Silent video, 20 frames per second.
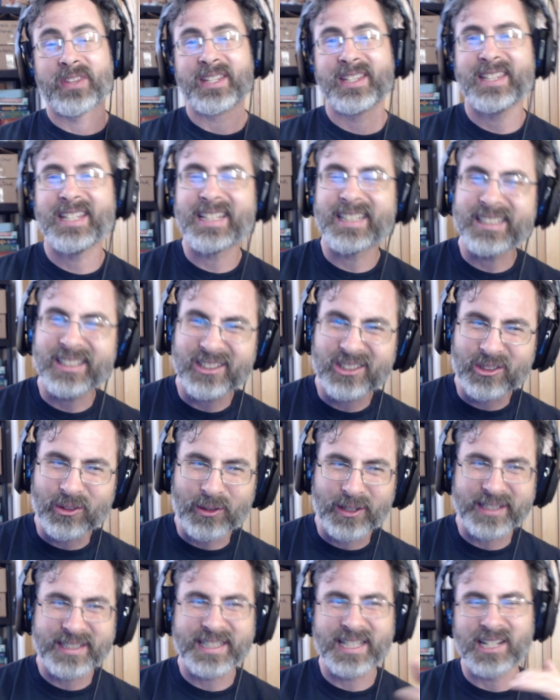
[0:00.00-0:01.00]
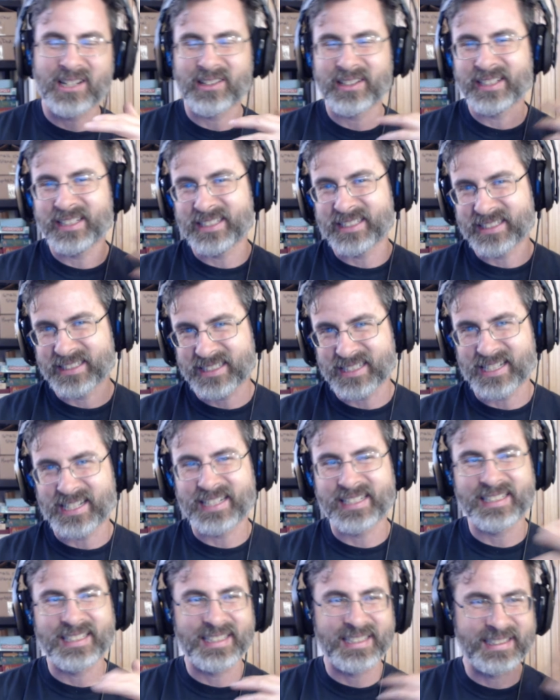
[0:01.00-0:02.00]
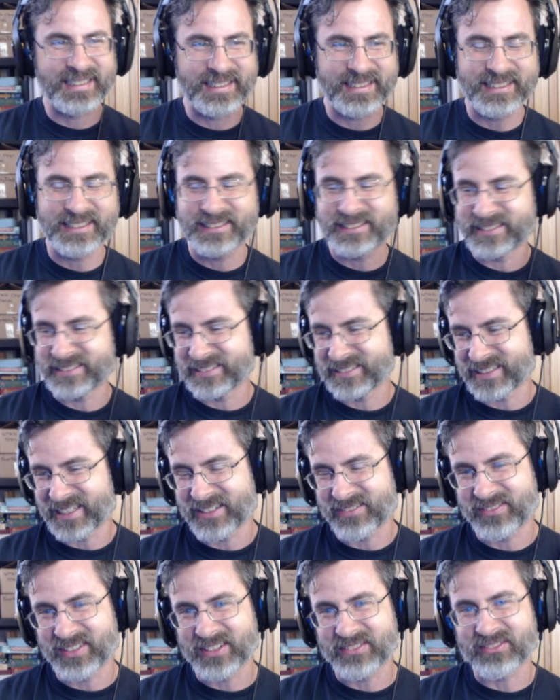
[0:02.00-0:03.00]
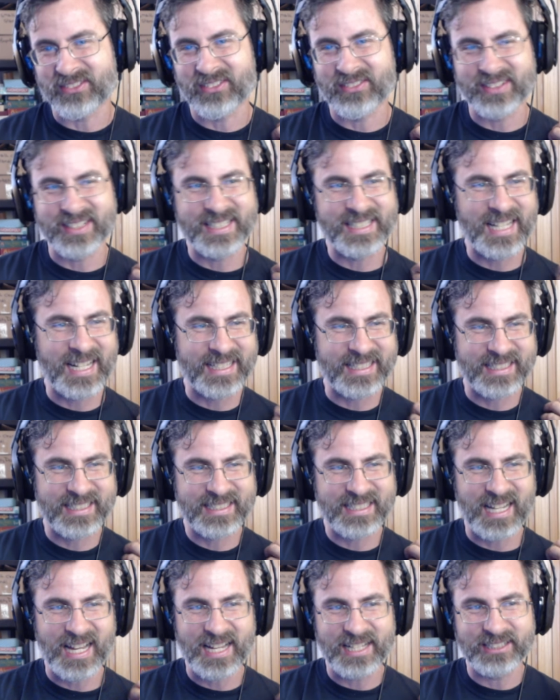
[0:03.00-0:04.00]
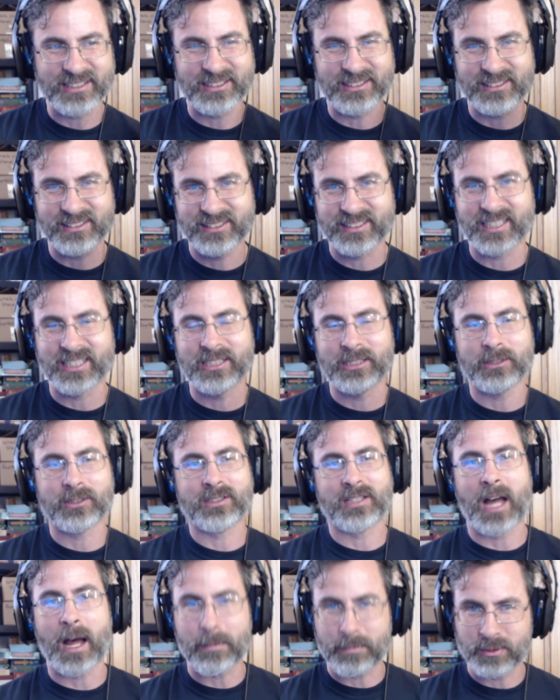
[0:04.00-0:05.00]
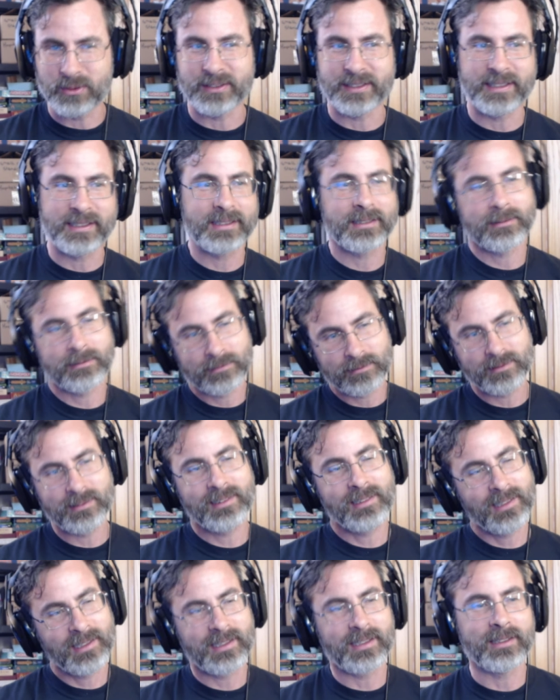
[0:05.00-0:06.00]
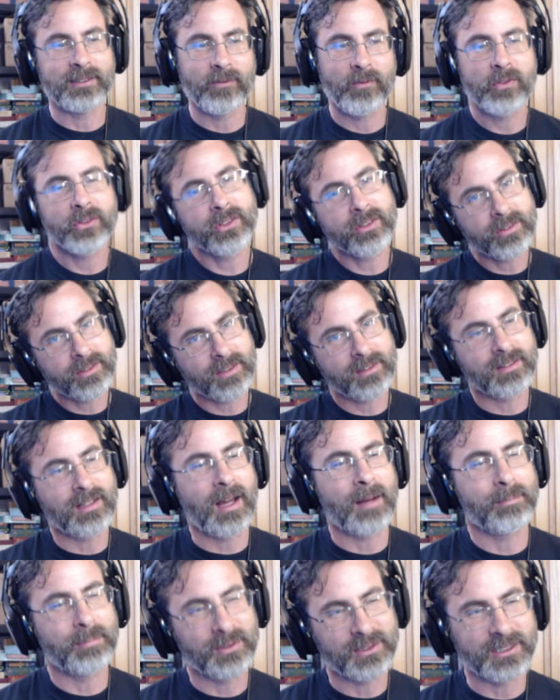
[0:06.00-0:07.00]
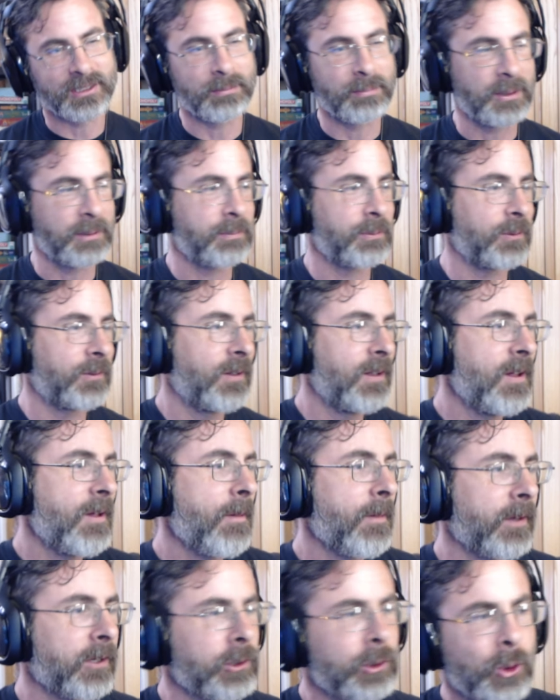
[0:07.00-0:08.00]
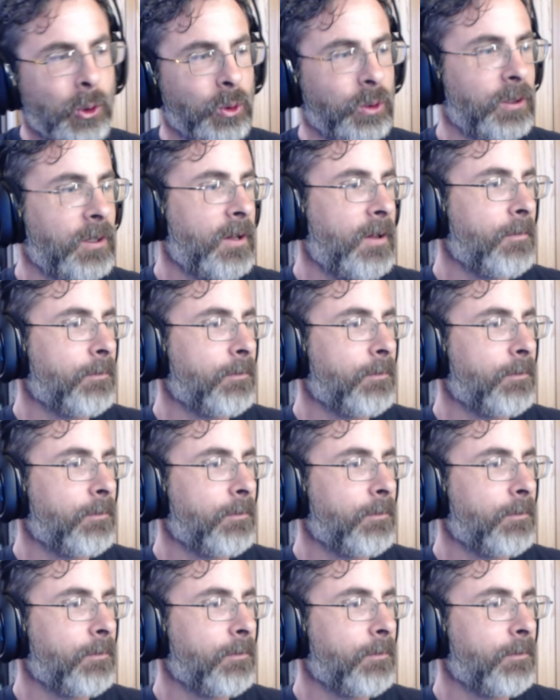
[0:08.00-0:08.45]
Think authoritarian, kind of, like V for Vendetta style, thought police. Yeah, you're the thought police people. Cool.